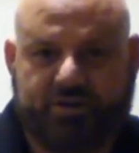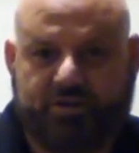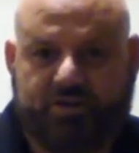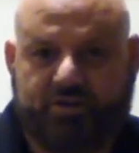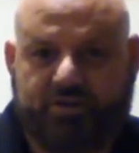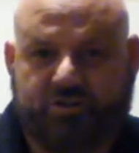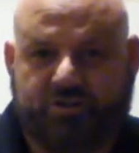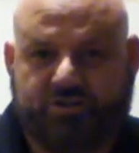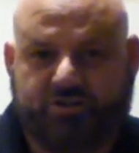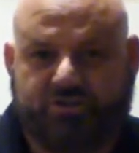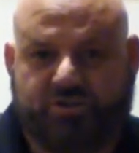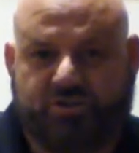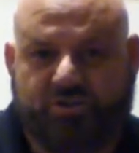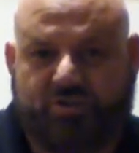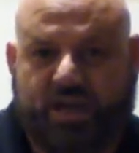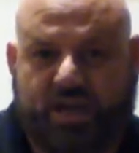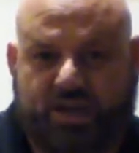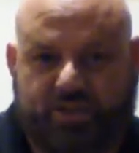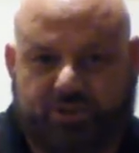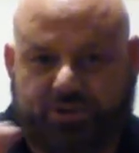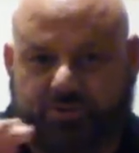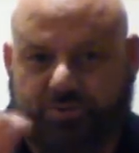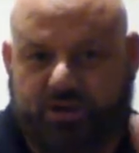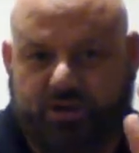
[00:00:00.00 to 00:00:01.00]
So you
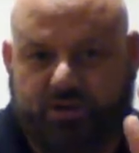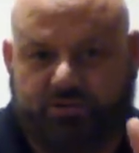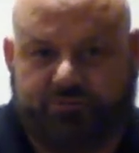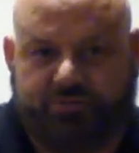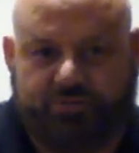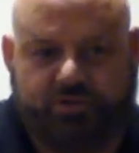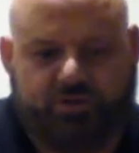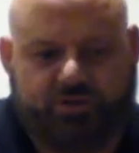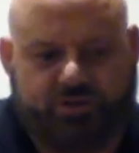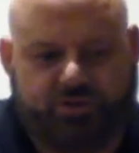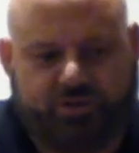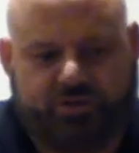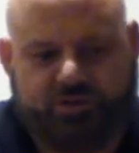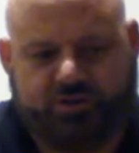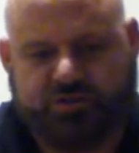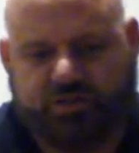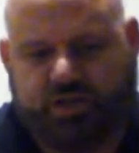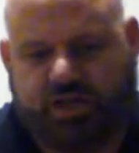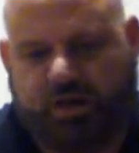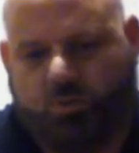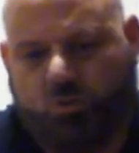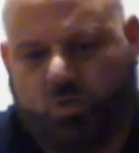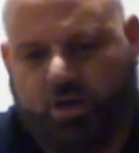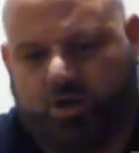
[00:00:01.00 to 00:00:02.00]
got 3 different cookers. You
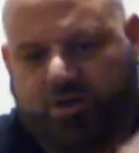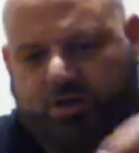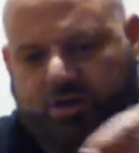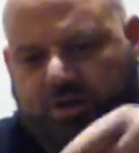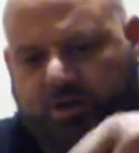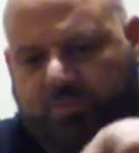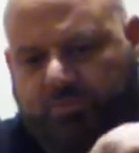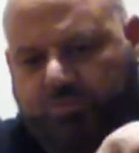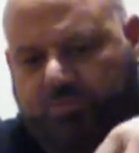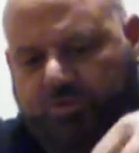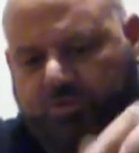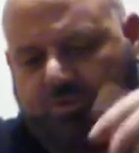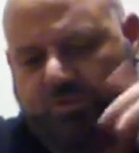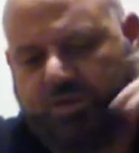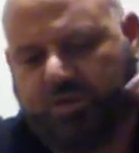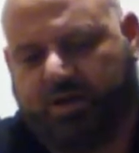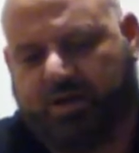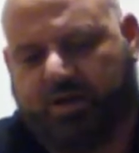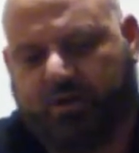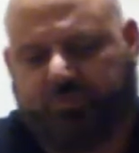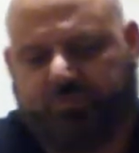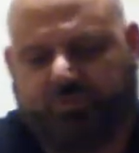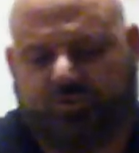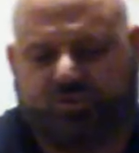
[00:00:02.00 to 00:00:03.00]
got 1 cup, 2
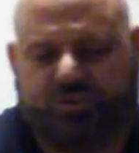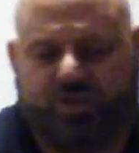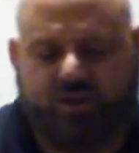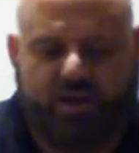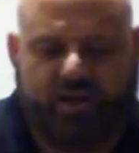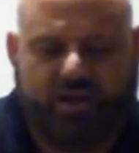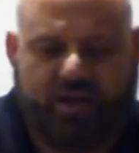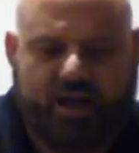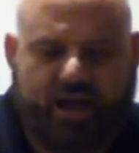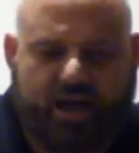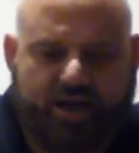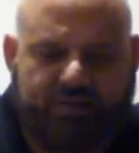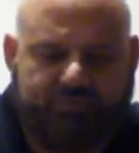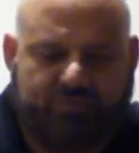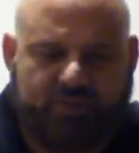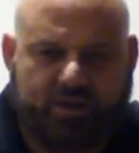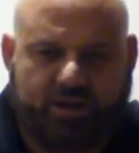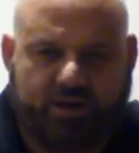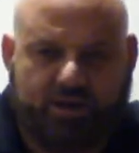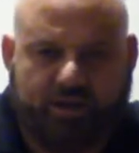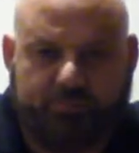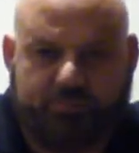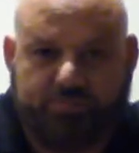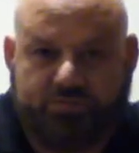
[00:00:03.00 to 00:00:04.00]
cups. I've
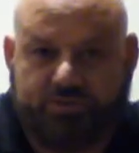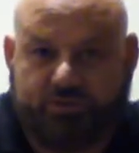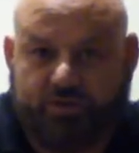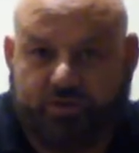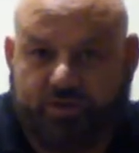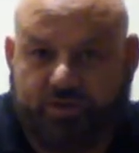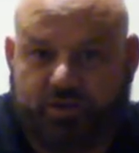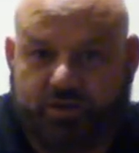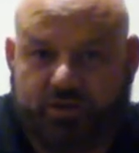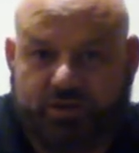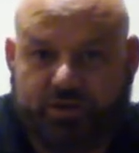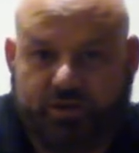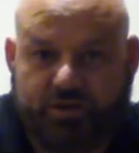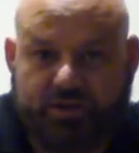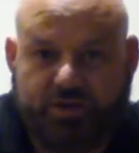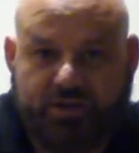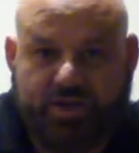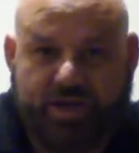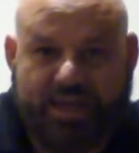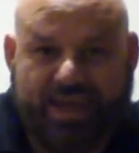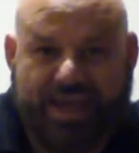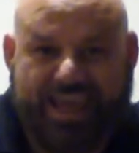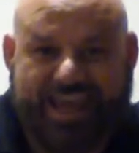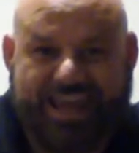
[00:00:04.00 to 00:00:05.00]
done up to
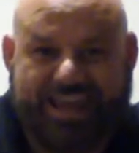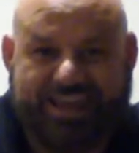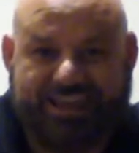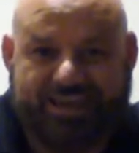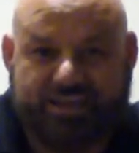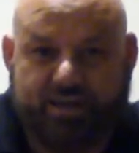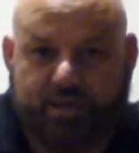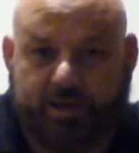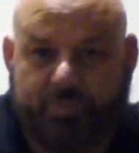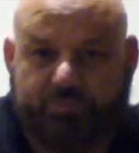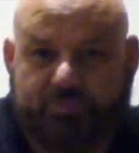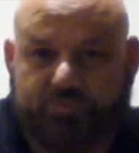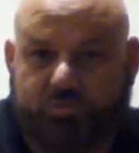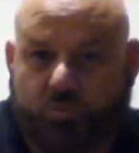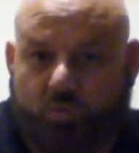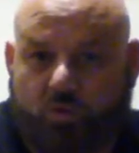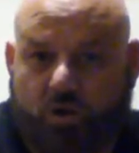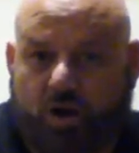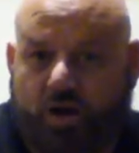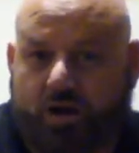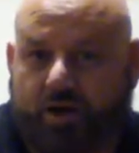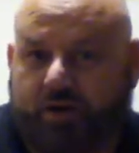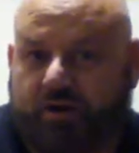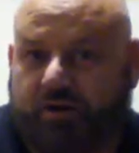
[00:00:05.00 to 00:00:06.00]
8 cups of
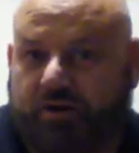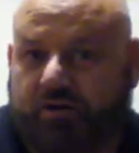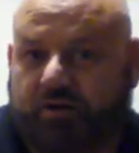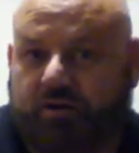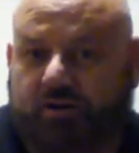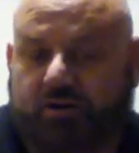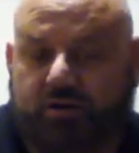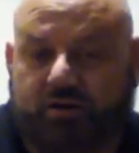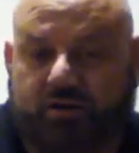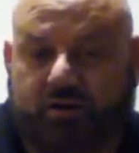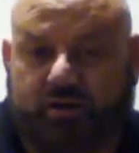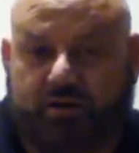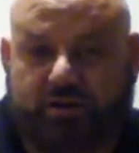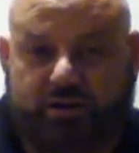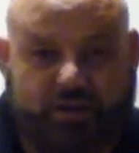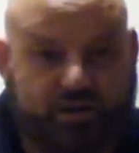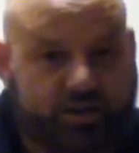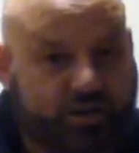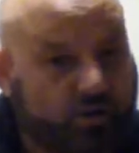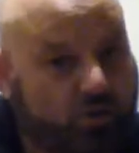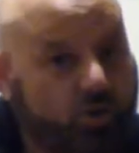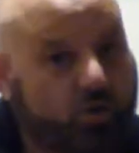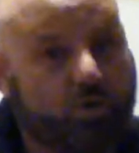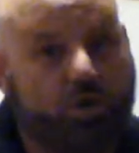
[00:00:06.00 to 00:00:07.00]
water. It
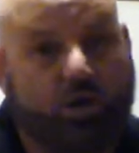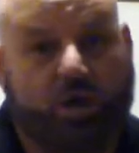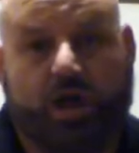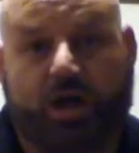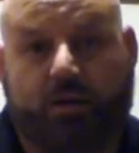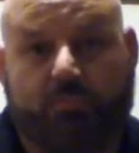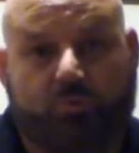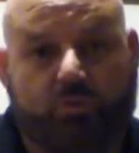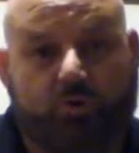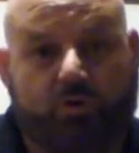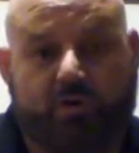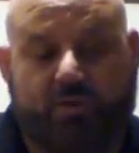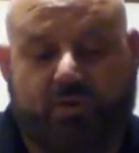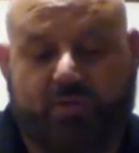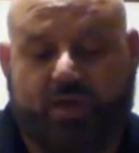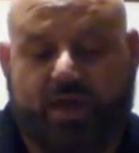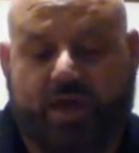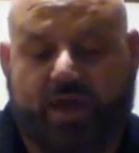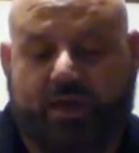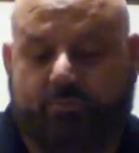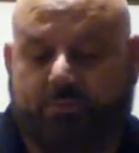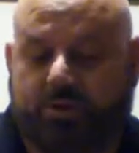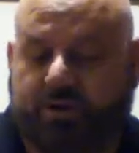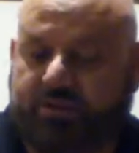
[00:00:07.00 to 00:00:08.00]
can hold a lot more than
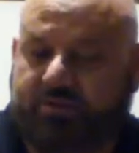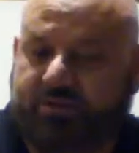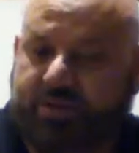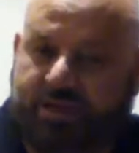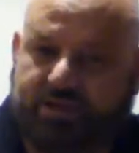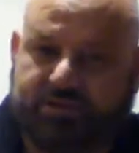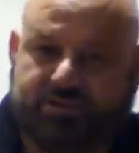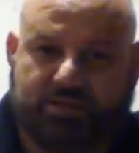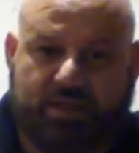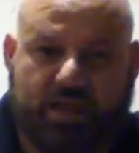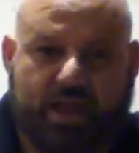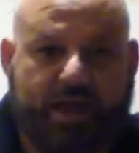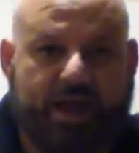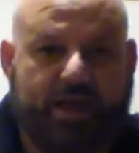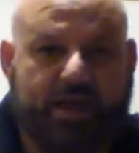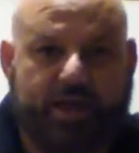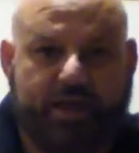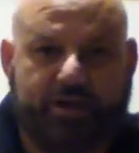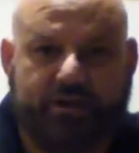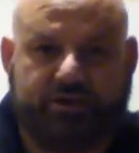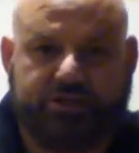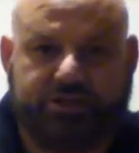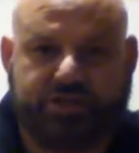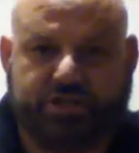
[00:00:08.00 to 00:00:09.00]
that, but it takes a lot of
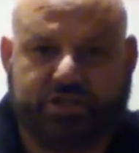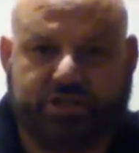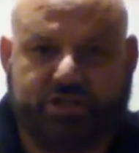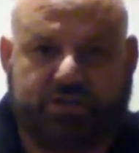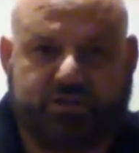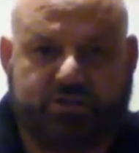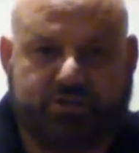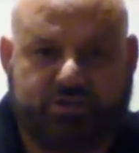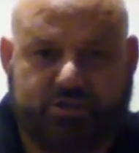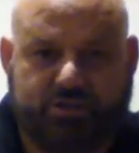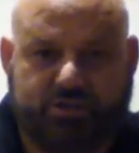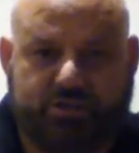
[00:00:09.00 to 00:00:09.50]
energy to